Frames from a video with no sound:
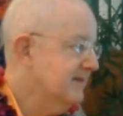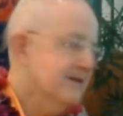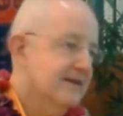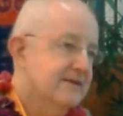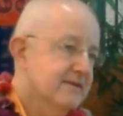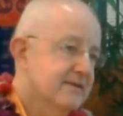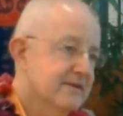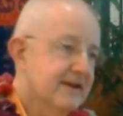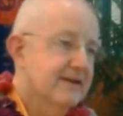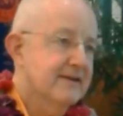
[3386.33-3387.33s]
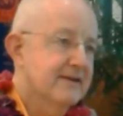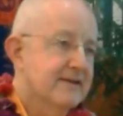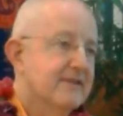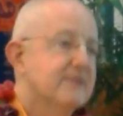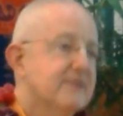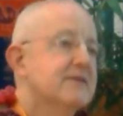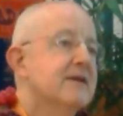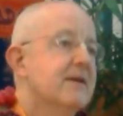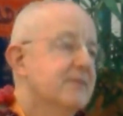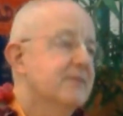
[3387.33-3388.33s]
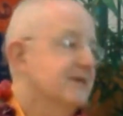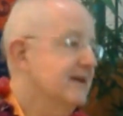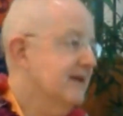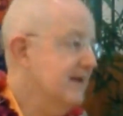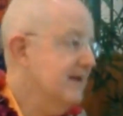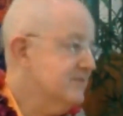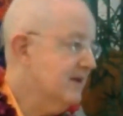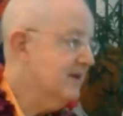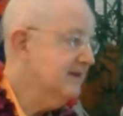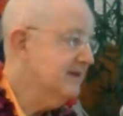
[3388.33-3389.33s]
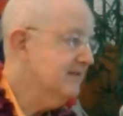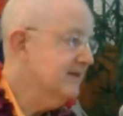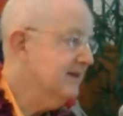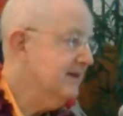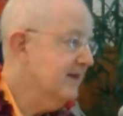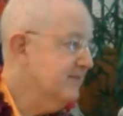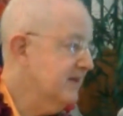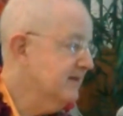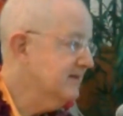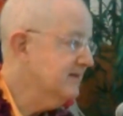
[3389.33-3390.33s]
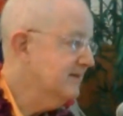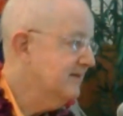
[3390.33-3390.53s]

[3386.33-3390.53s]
That night just like looked up, and they keep charging, ready to have a meal.